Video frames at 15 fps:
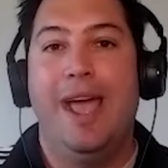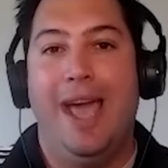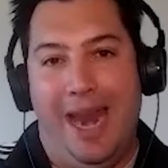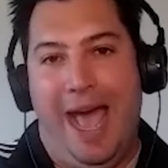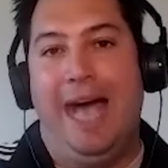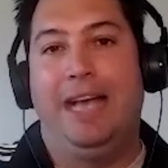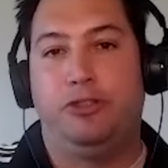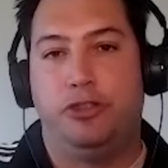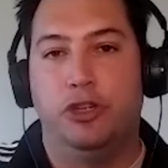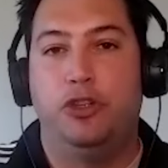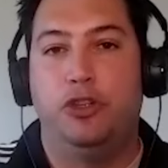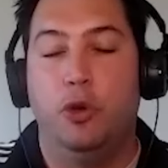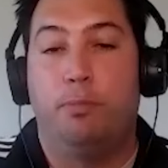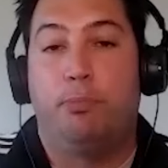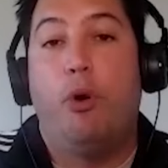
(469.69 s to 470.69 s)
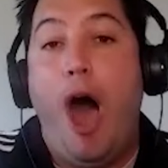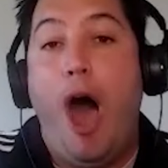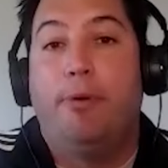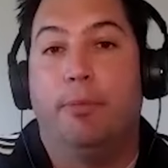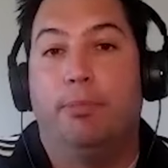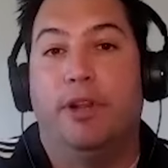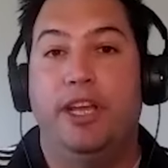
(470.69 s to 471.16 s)
It has to do
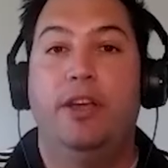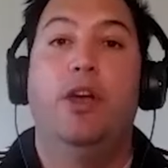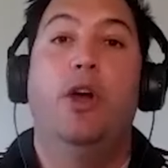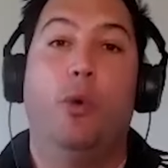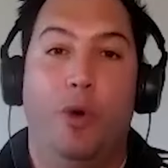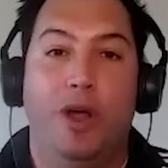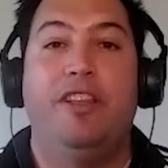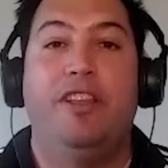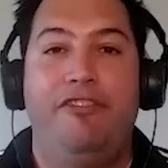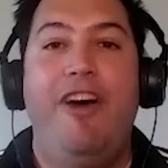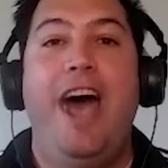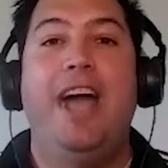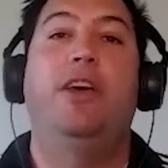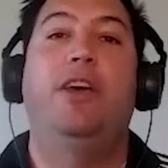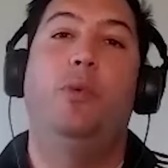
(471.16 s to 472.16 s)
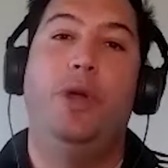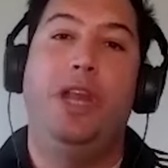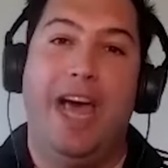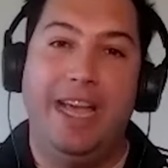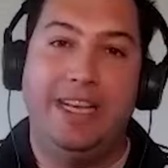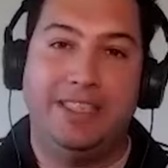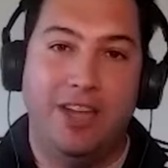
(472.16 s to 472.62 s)
probably with the fact that we
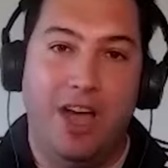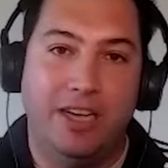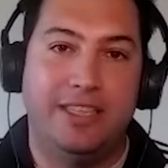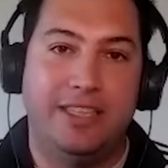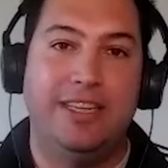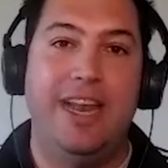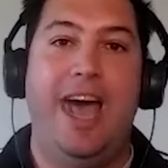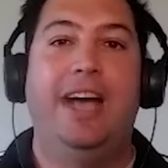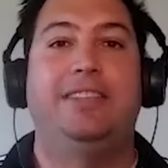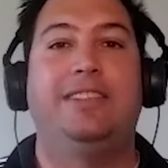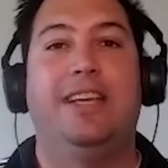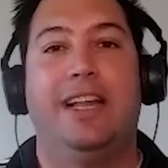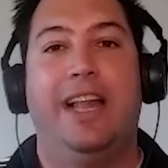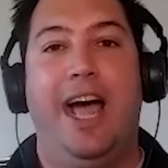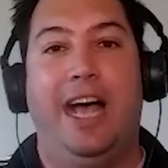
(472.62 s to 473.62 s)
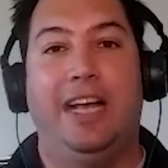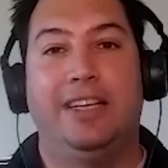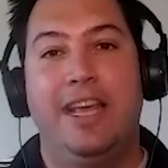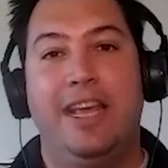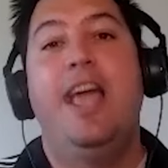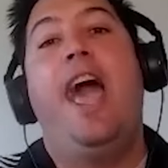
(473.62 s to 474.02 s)
like stocks as an asset class,